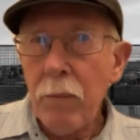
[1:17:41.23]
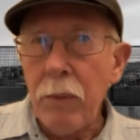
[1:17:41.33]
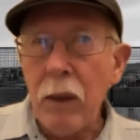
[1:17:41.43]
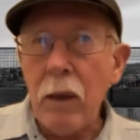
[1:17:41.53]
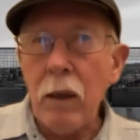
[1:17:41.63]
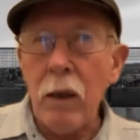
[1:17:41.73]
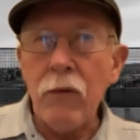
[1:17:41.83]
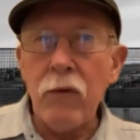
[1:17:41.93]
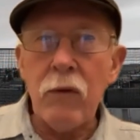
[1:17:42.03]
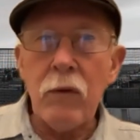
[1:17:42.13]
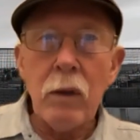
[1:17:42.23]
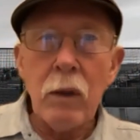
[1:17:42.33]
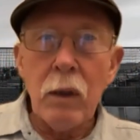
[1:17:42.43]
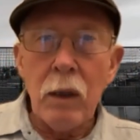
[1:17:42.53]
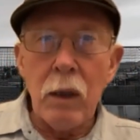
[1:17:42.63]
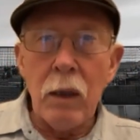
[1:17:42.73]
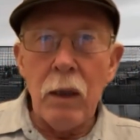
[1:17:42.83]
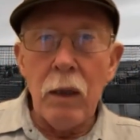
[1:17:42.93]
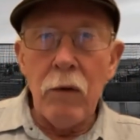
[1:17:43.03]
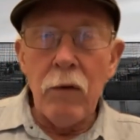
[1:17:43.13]
because it
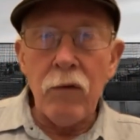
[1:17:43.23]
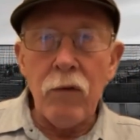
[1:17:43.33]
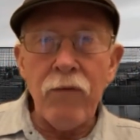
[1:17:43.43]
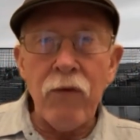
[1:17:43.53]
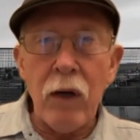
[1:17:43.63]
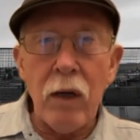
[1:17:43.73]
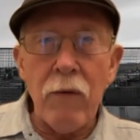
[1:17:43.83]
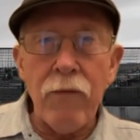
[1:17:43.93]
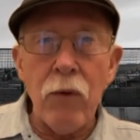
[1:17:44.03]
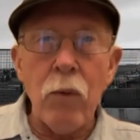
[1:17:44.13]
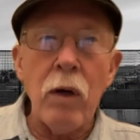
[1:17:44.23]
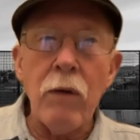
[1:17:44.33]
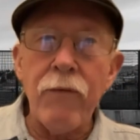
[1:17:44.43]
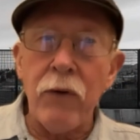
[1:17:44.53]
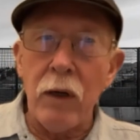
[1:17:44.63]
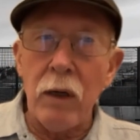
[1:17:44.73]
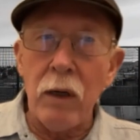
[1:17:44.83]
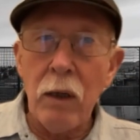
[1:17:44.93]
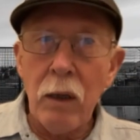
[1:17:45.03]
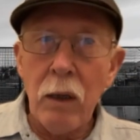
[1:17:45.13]
is fighting for the
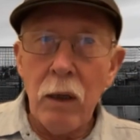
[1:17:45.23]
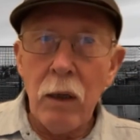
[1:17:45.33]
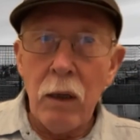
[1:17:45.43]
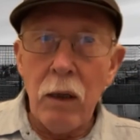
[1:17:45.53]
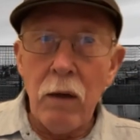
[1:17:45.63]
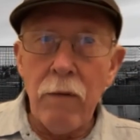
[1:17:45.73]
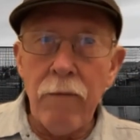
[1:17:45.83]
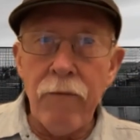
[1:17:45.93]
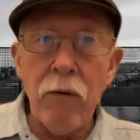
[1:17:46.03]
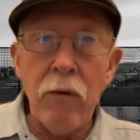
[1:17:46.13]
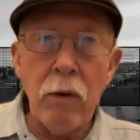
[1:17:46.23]
welfare of